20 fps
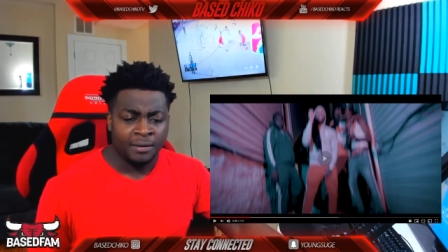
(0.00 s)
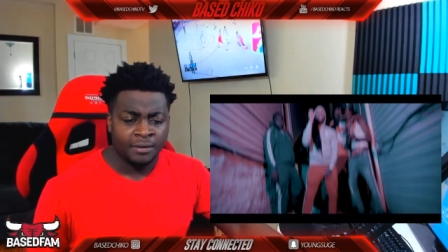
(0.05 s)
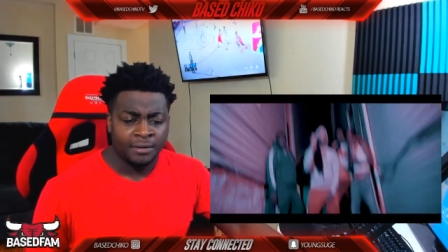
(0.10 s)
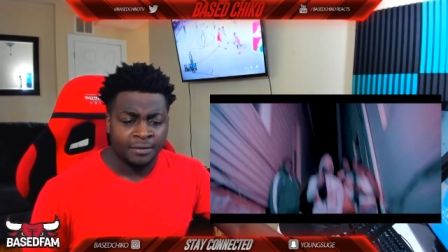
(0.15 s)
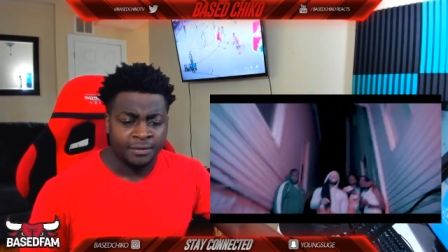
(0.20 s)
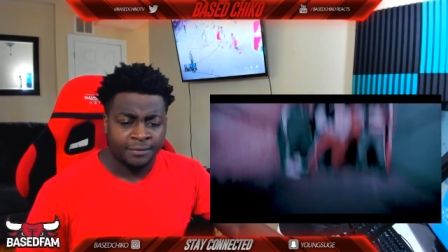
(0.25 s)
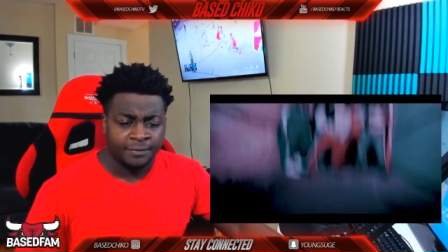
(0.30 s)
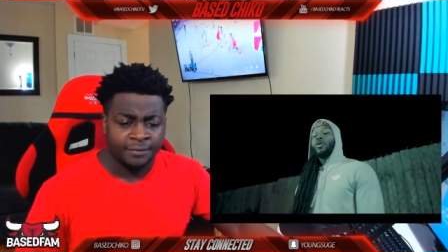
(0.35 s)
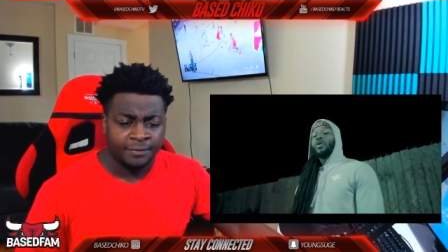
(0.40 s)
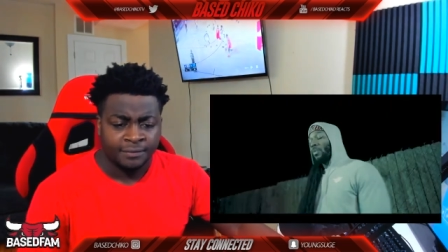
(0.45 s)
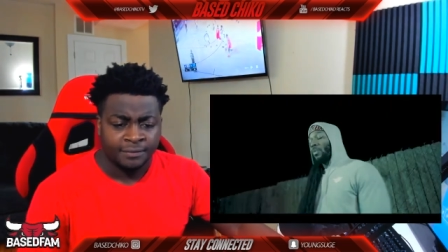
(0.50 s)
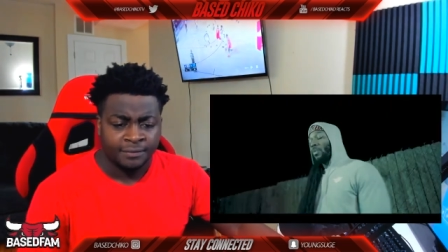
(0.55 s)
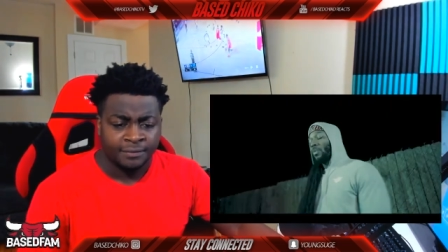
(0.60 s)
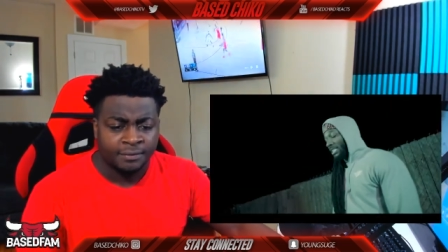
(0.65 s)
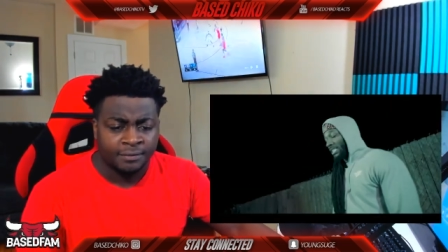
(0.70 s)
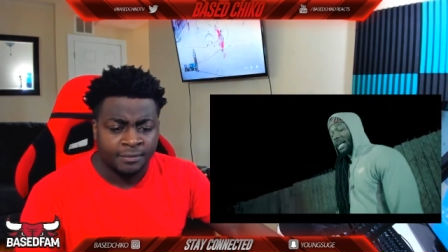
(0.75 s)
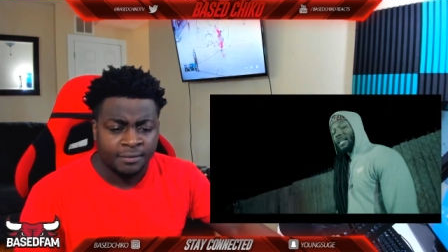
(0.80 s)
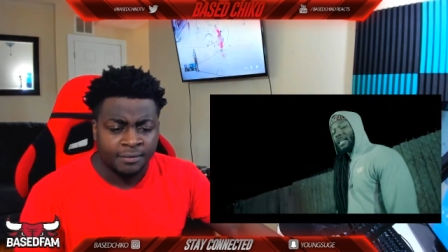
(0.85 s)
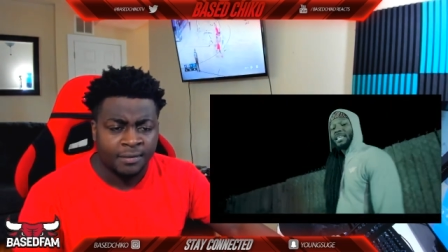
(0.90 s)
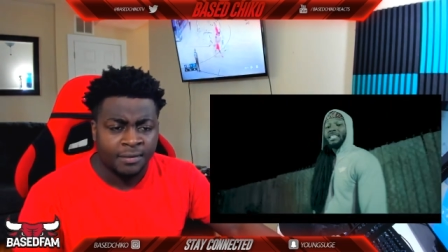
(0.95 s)

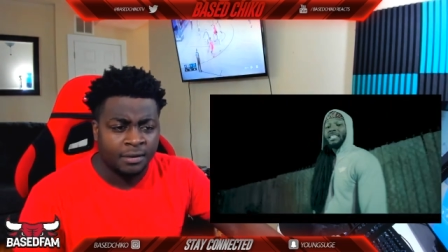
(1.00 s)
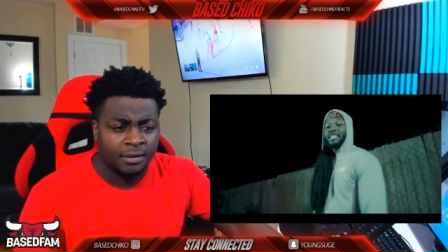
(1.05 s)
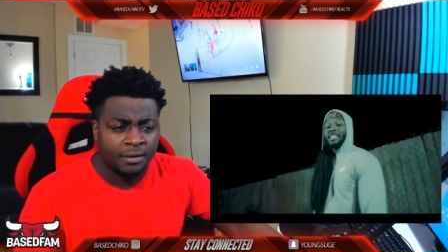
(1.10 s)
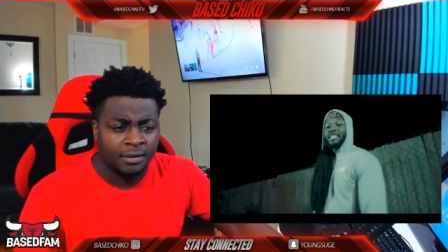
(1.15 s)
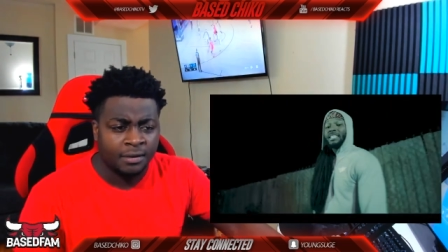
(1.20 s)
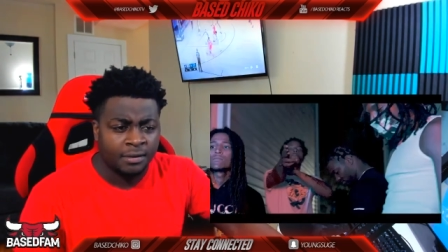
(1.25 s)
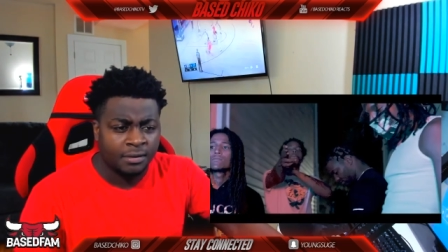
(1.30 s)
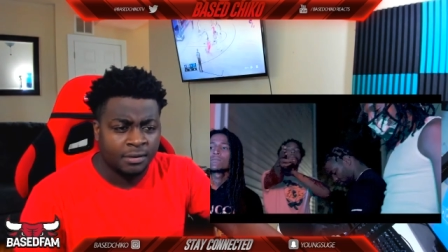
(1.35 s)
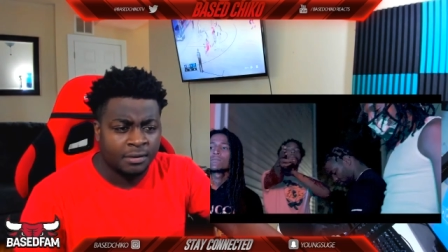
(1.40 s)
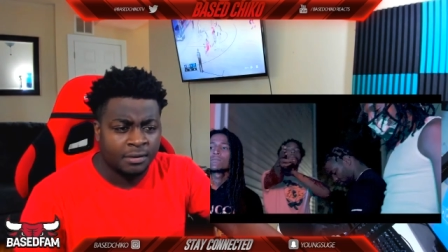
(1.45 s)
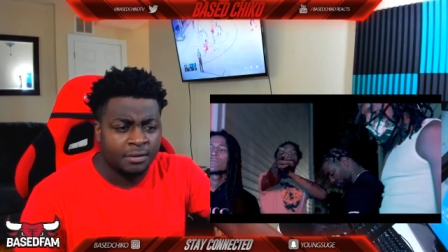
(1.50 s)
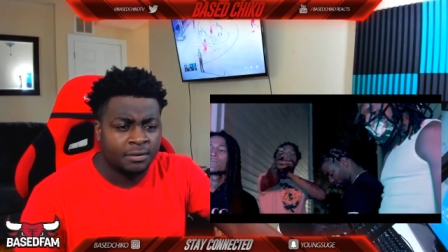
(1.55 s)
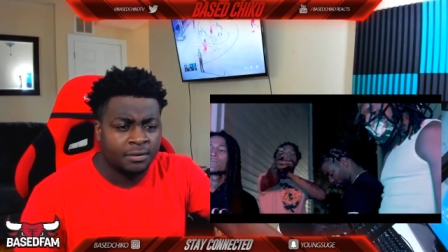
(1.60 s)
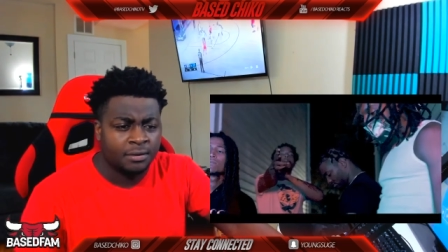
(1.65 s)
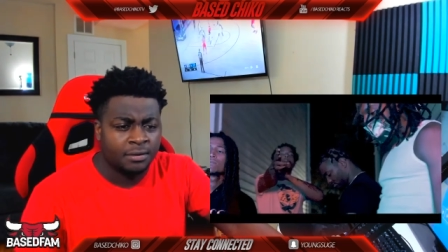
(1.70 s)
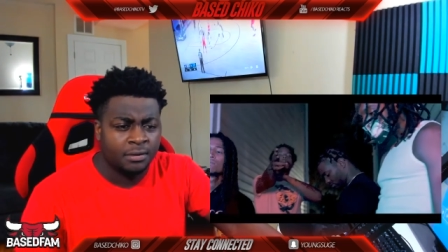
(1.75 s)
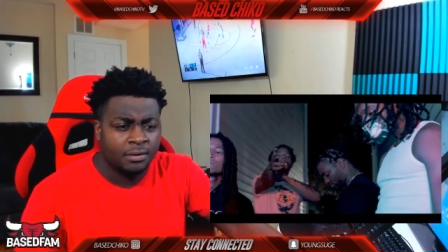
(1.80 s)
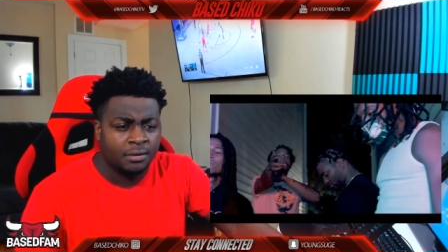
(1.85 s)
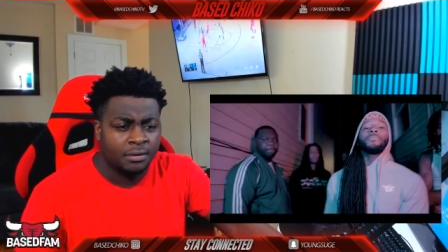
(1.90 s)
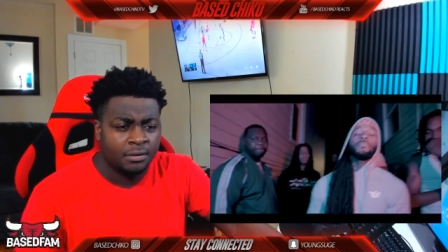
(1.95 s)
One shot hit us up when it
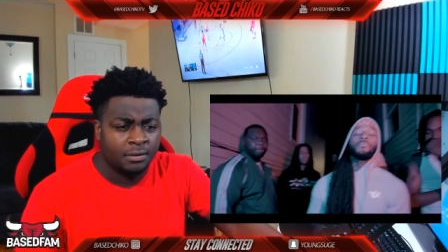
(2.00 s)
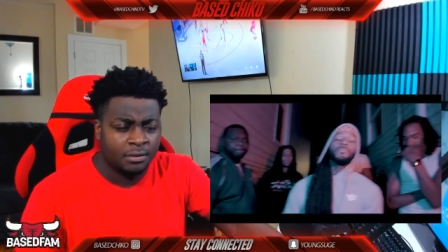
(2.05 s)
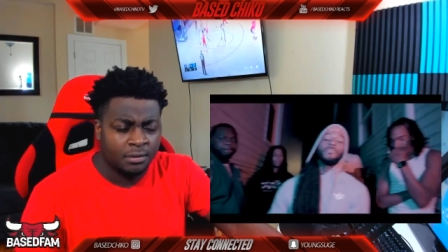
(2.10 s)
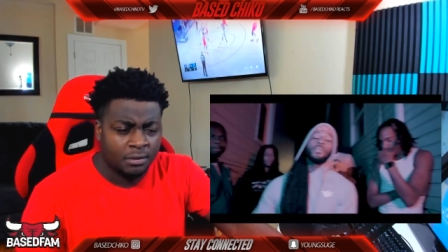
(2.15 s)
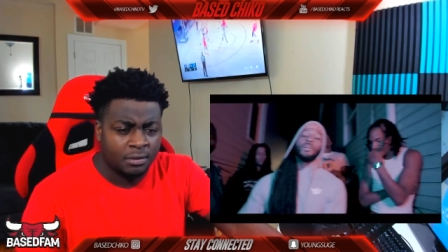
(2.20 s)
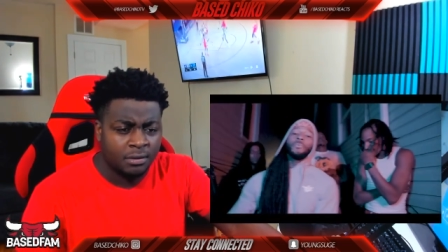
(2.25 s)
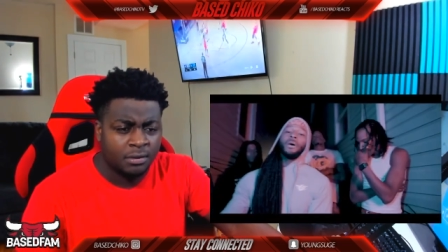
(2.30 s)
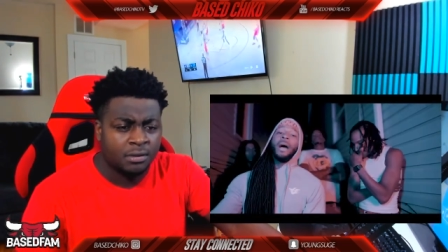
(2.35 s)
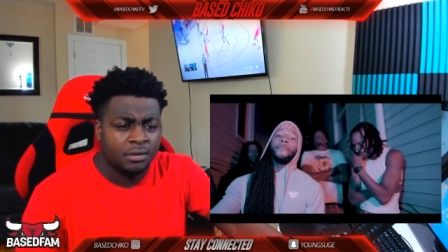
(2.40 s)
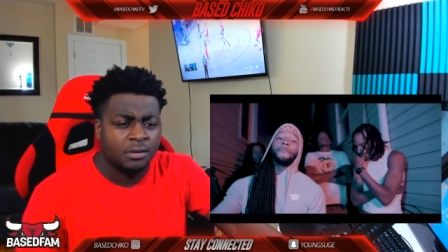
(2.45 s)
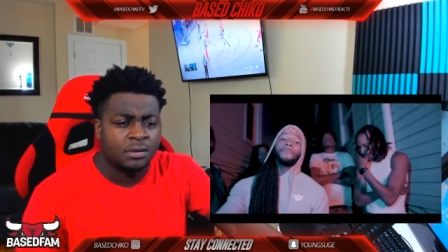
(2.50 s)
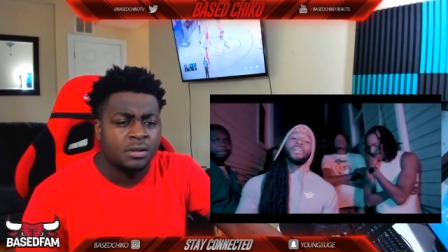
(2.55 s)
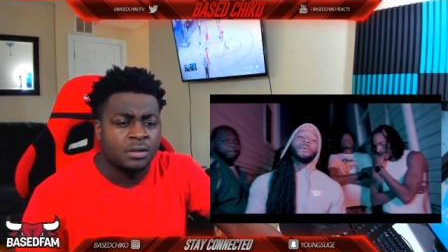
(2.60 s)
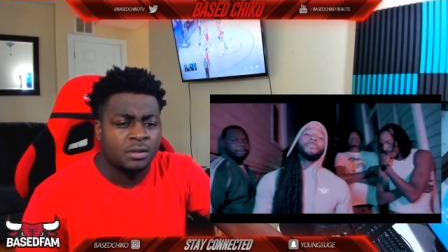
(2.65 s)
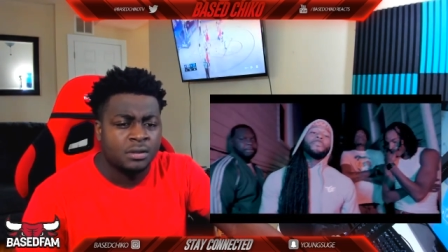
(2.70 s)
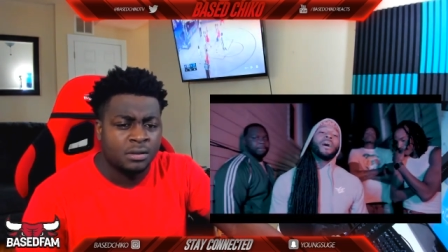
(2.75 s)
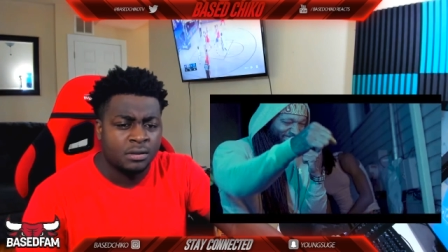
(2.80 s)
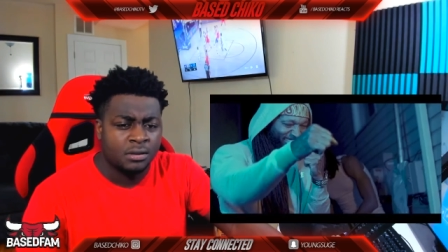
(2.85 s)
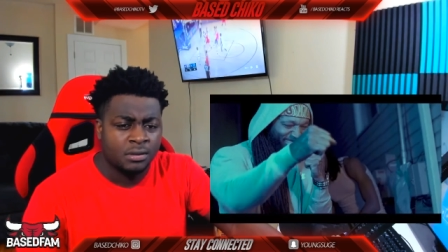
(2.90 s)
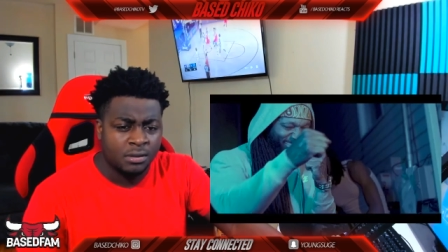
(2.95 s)
pop, then he drop, put a hop
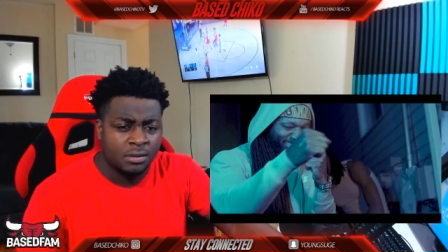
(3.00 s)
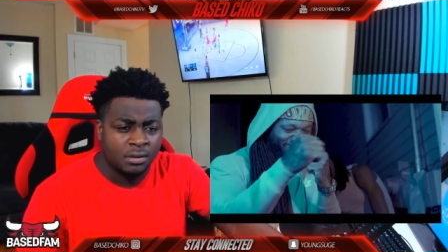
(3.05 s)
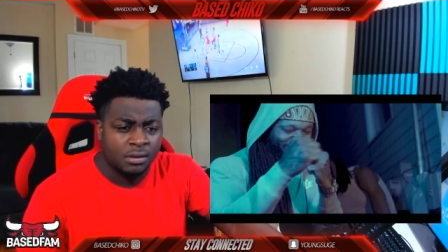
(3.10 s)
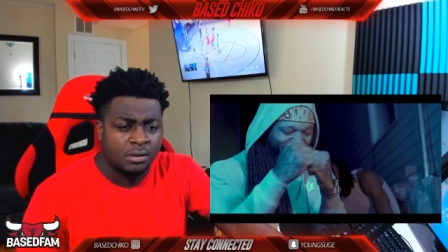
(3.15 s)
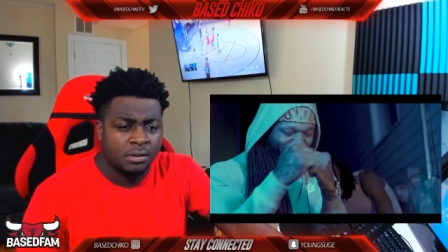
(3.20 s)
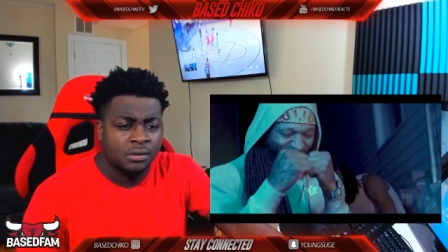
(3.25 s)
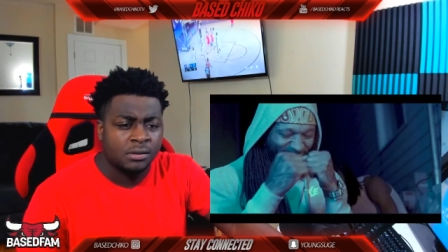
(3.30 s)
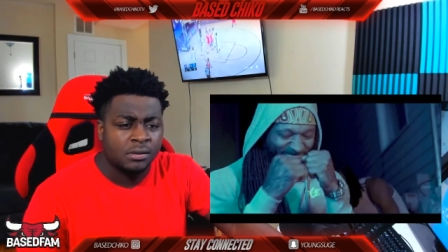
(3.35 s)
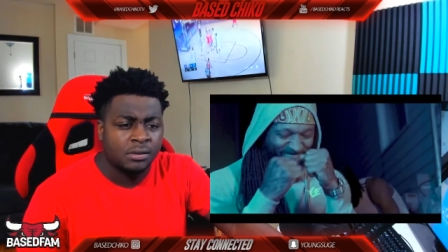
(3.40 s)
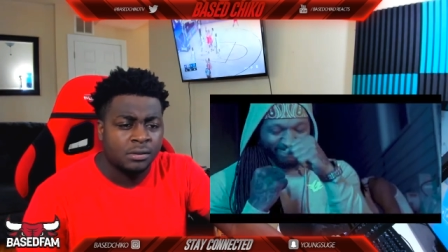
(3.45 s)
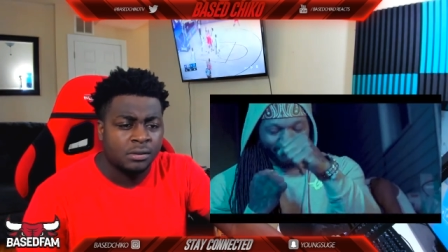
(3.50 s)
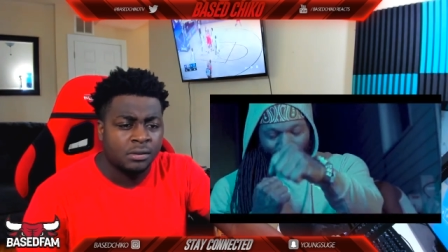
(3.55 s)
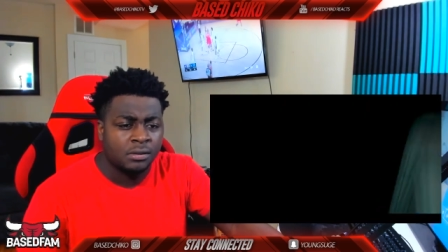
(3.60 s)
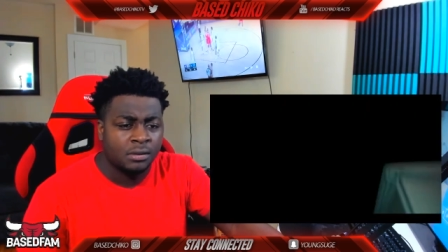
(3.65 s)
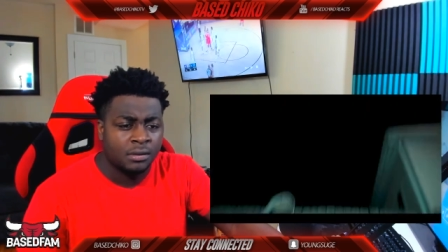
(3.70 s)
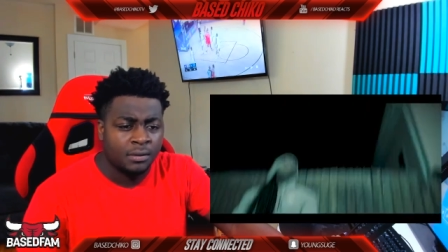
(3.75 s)
in a box, fuck boxing.